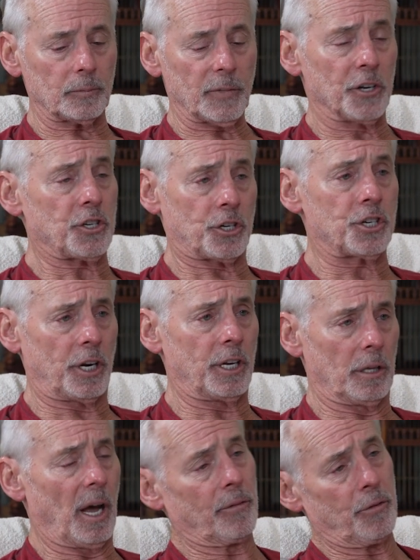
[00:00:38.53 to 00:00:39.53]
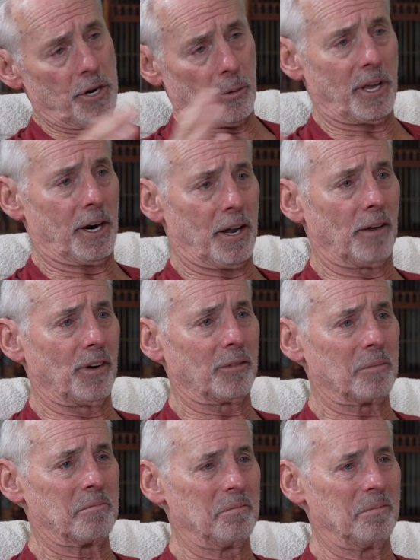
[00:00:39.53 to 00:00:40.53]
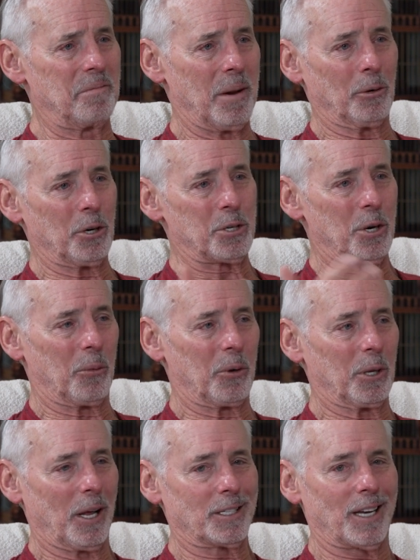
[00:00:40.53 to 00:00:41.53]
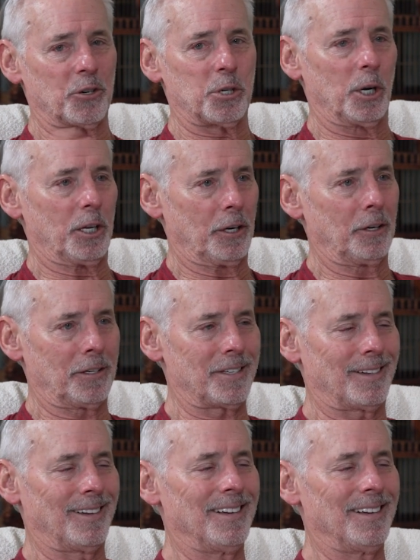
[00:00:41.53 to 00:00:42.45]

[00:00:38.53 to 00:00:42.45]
And it's a shitty life when you don't get enough of them. People just don't realize how shitty it is.